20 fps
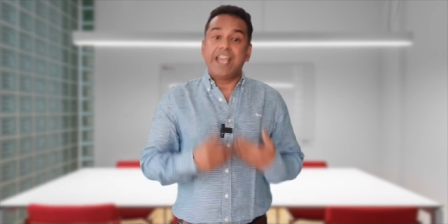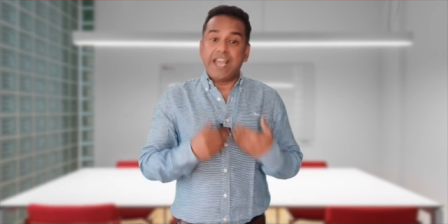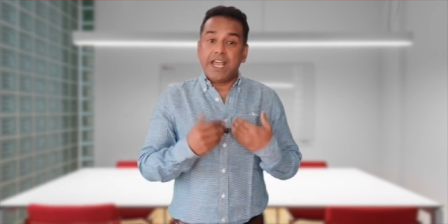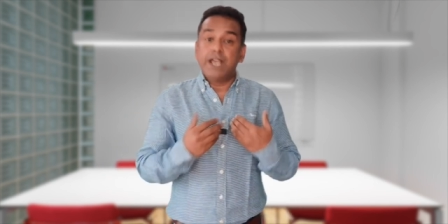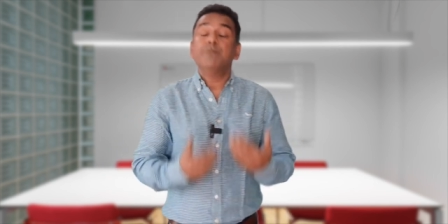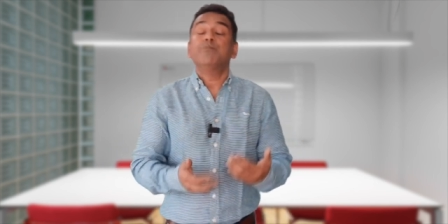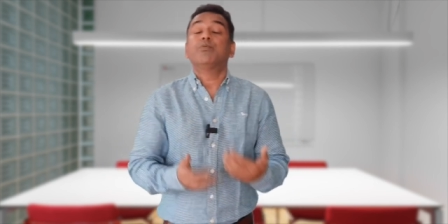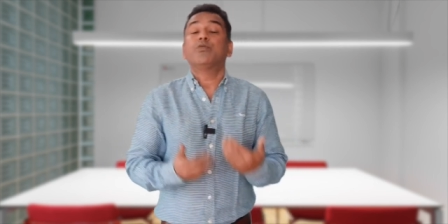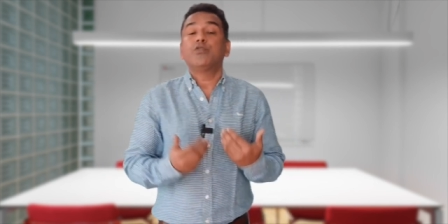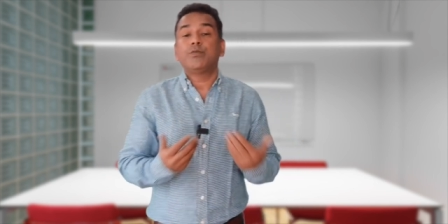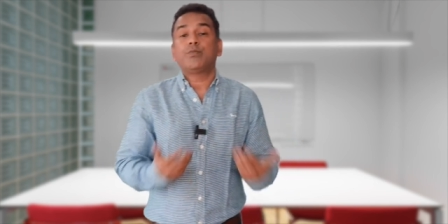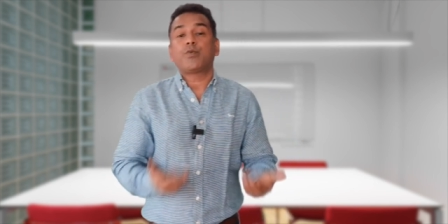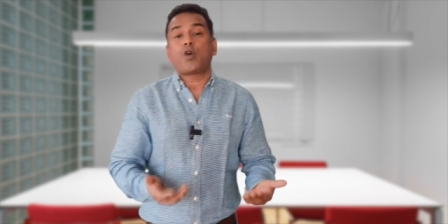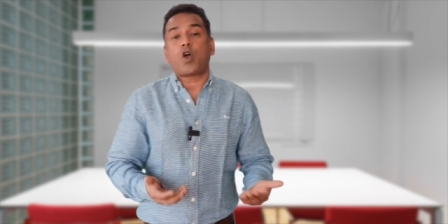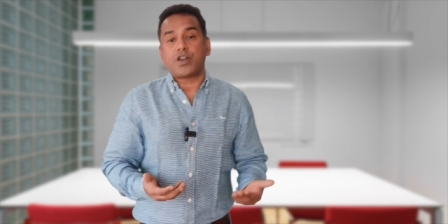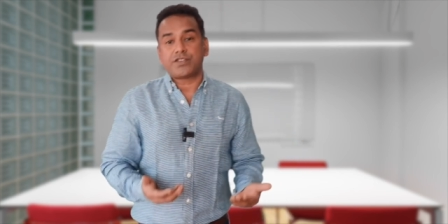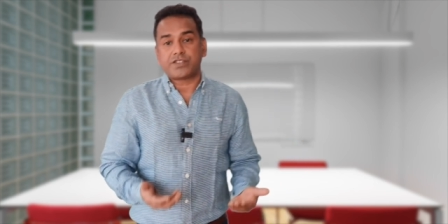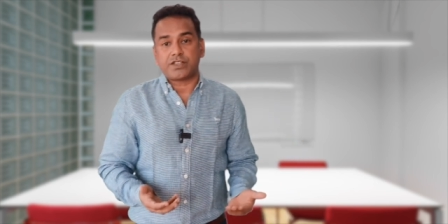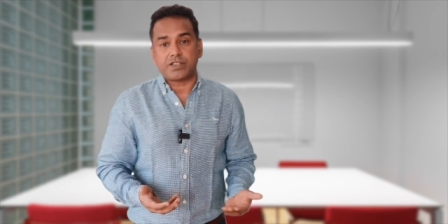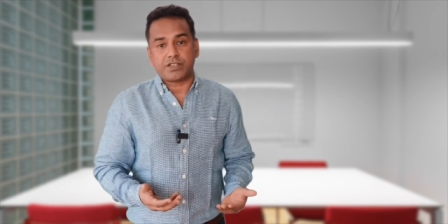improve
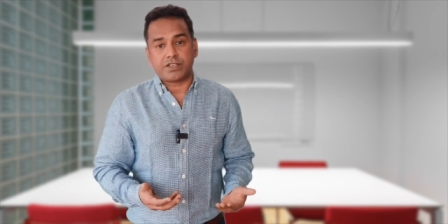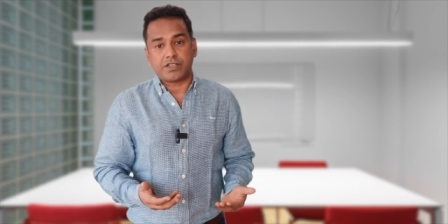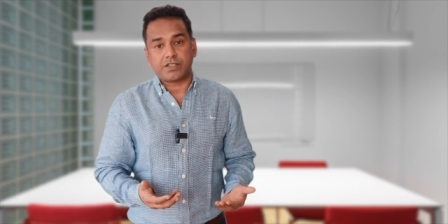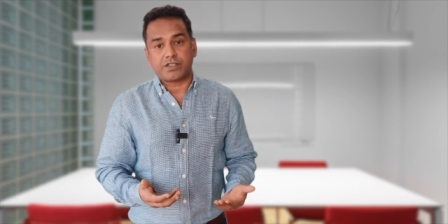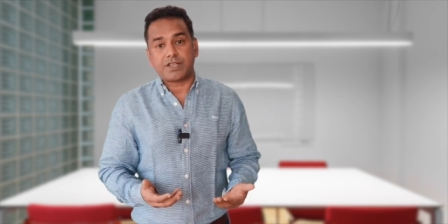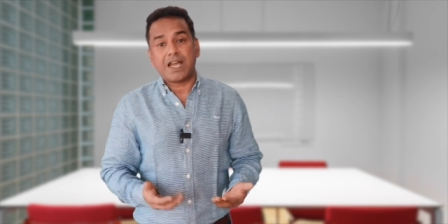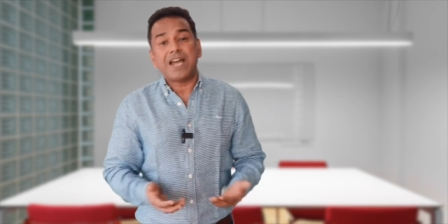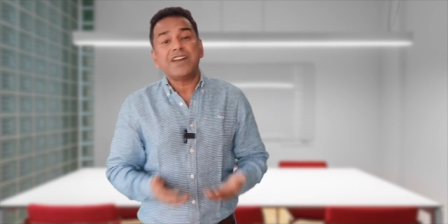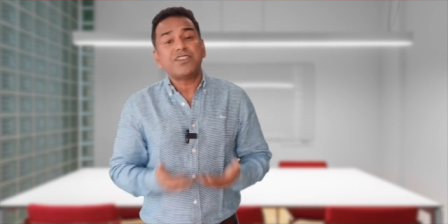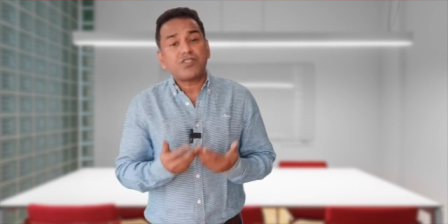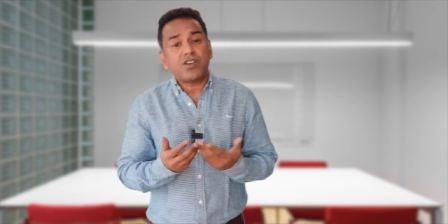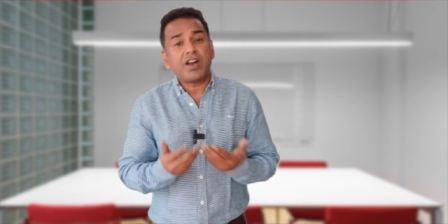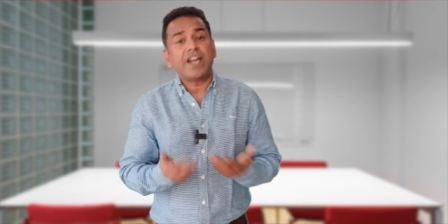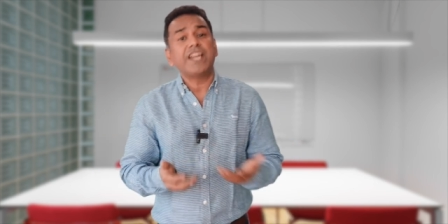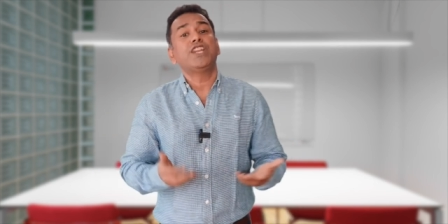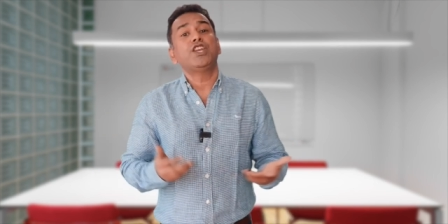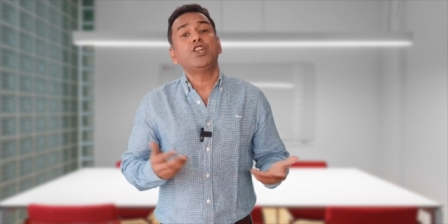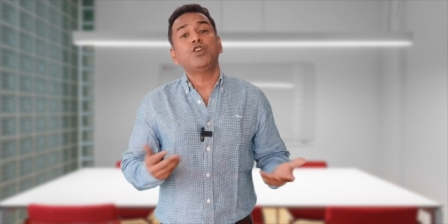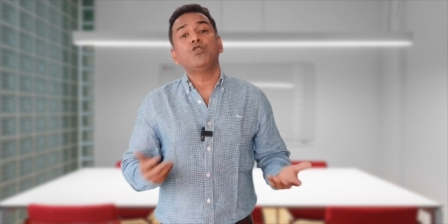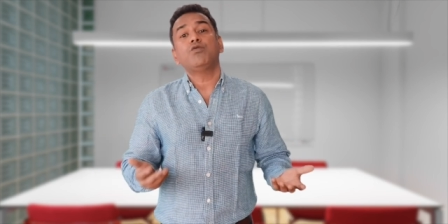processes, and
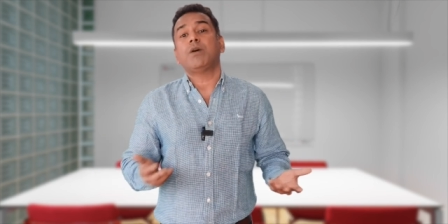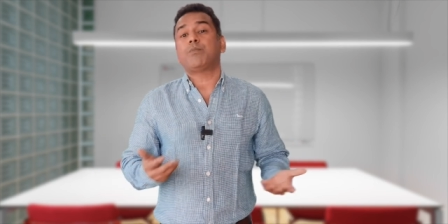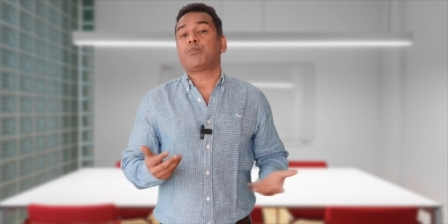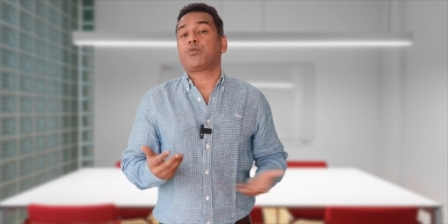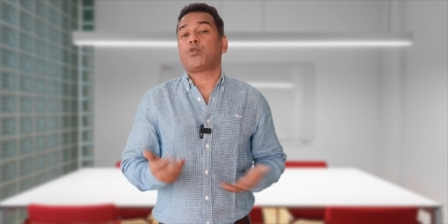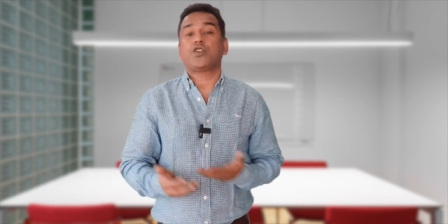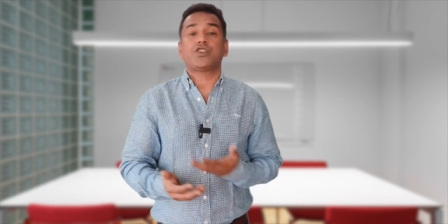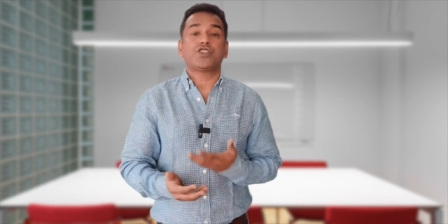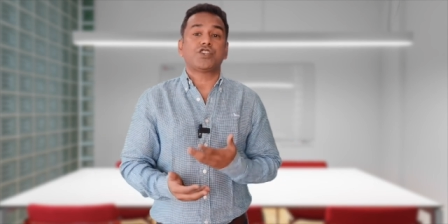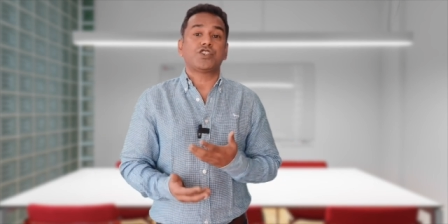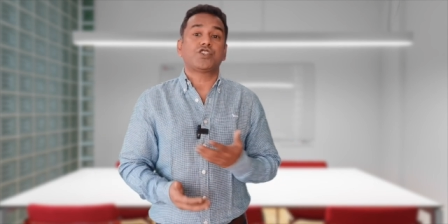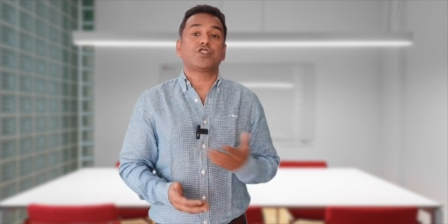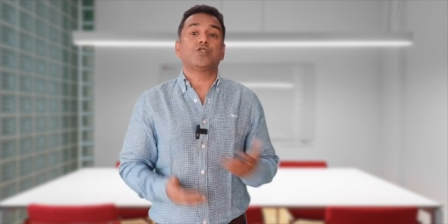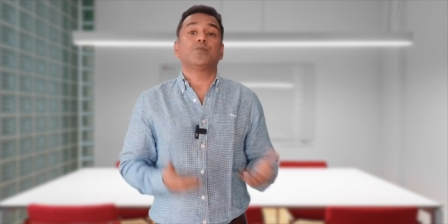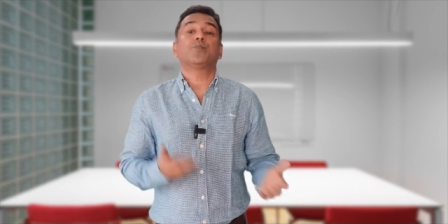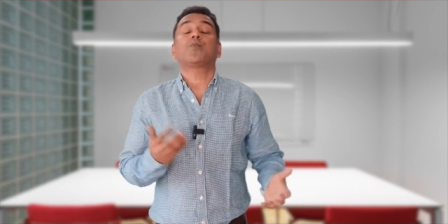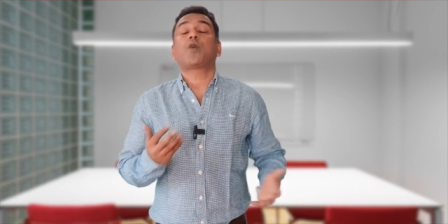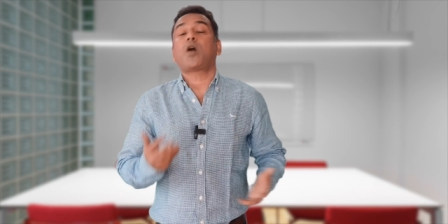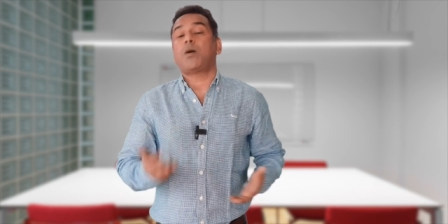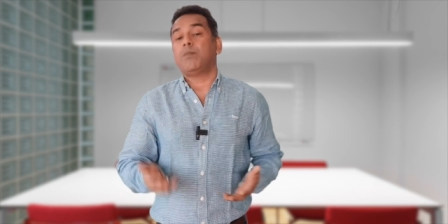try new approaches to
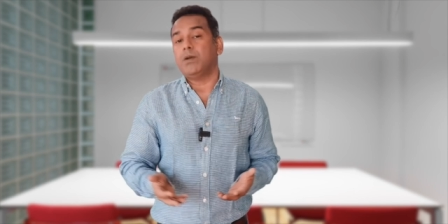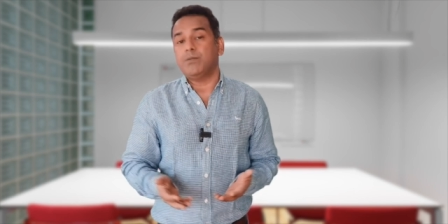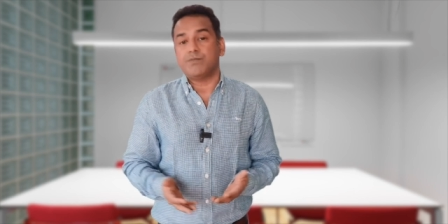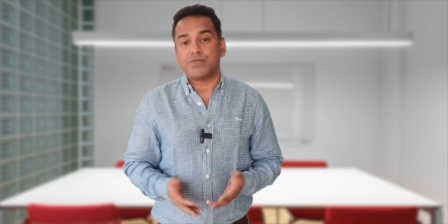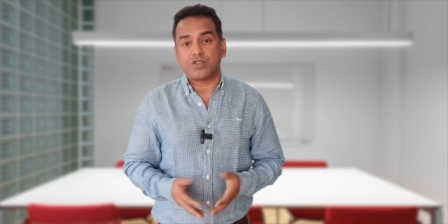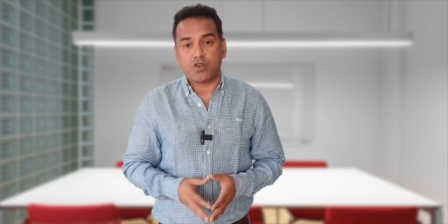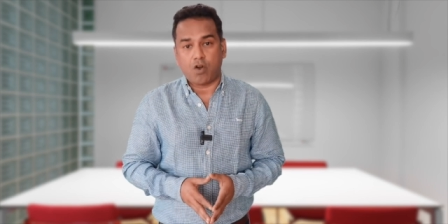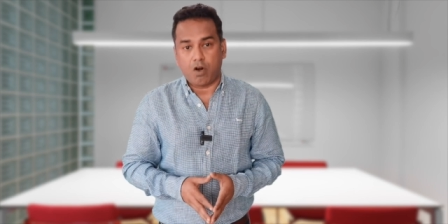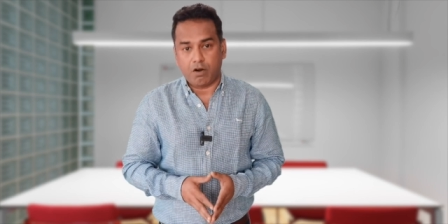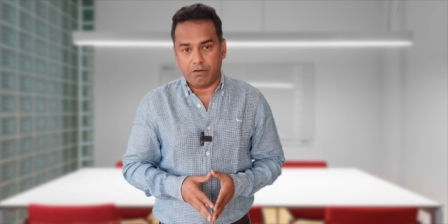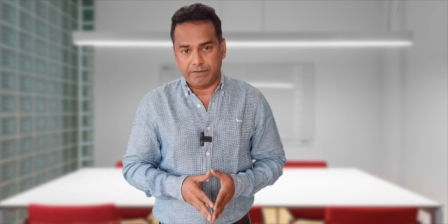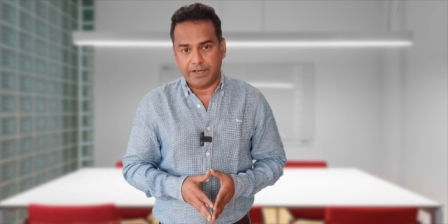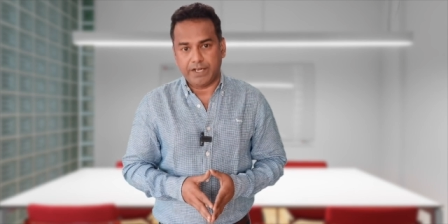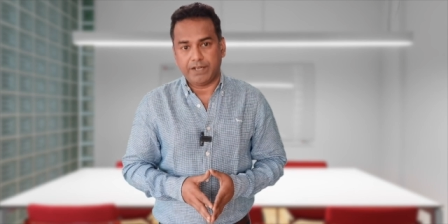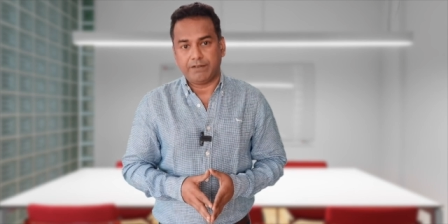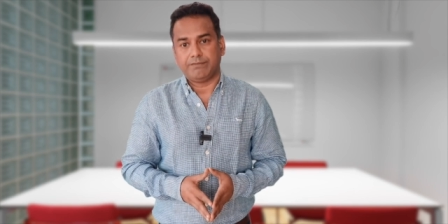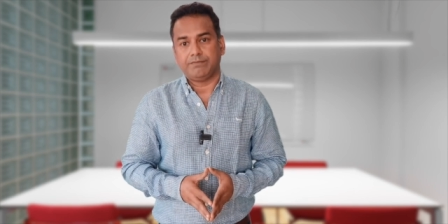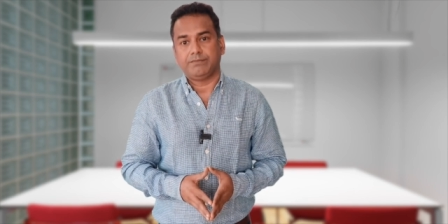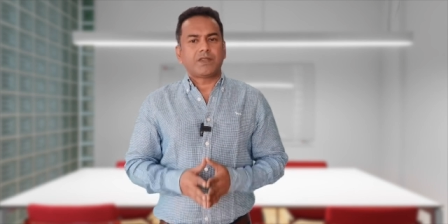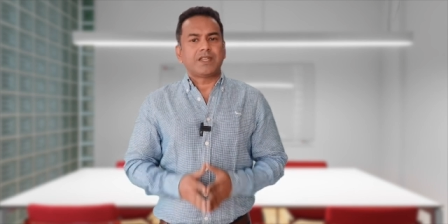problem
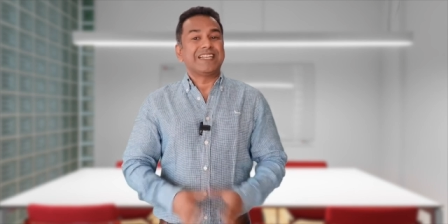solving.